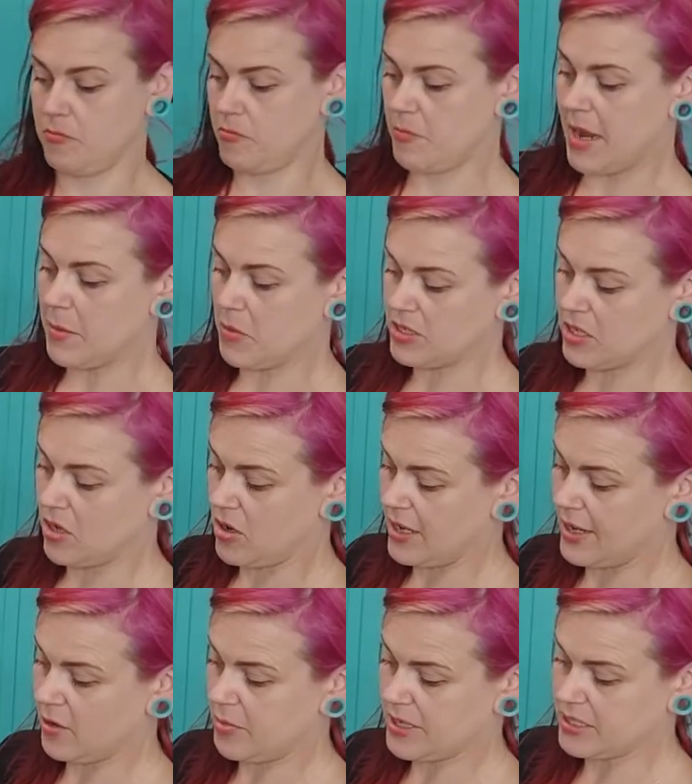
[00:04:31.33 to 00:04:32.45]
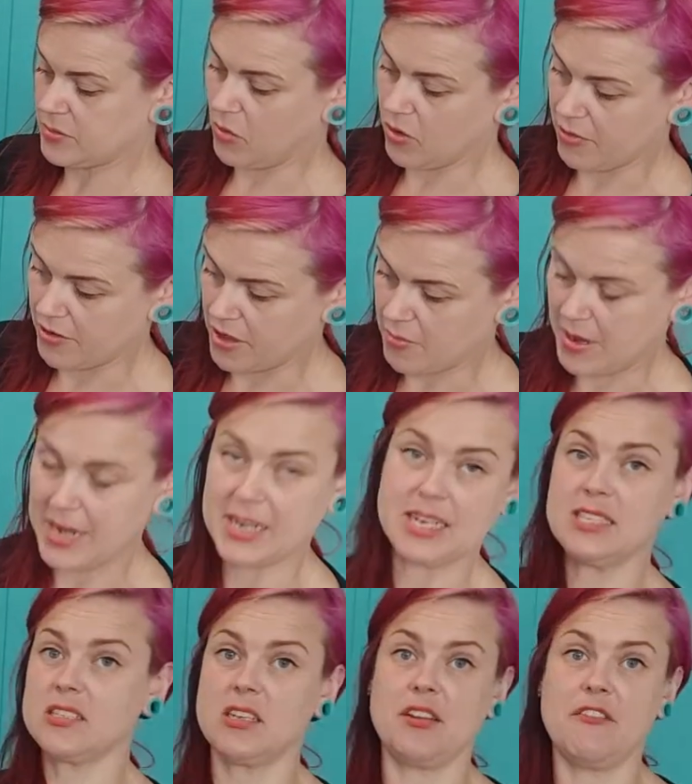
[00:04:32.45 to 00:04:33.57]
make my dart a little bit smaller at the back and
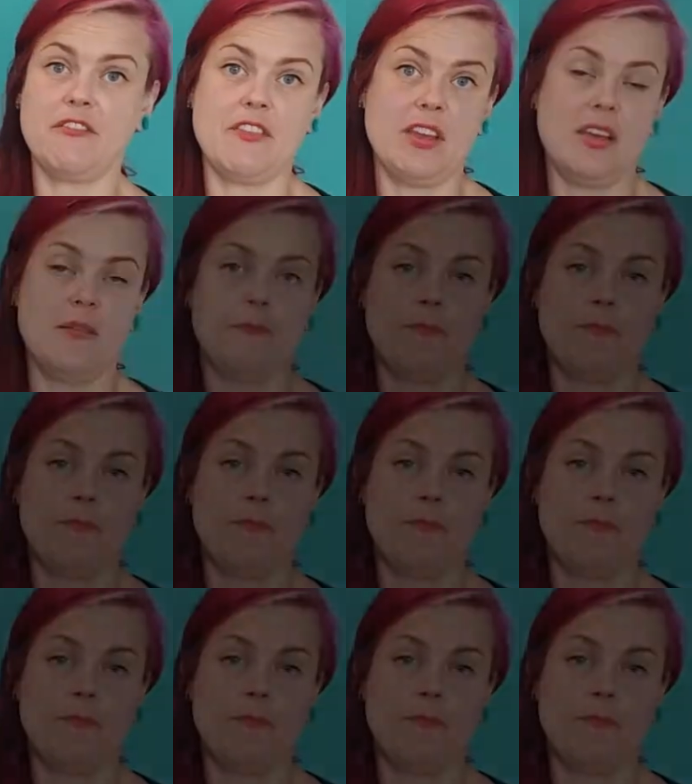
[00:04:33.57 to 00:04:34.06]
it's going to fit.